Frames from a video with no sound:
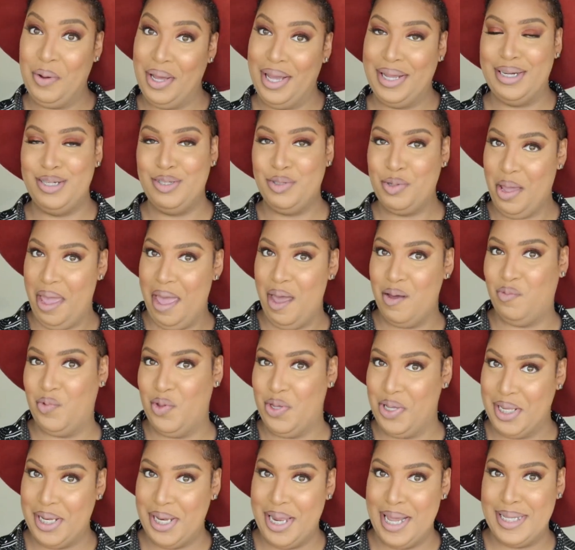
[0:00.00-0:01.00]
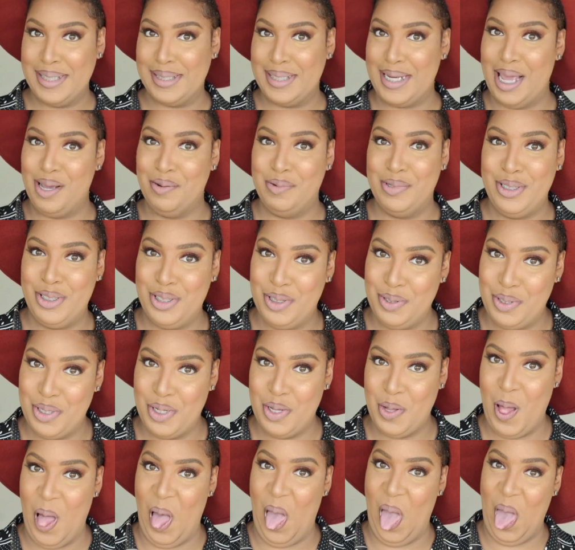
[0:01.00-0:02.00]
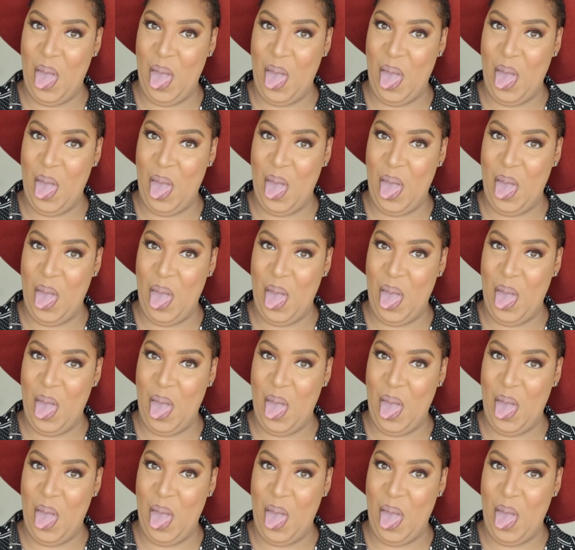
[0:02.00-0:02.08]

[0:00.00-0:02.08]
okay, did you have fun last night? What you do?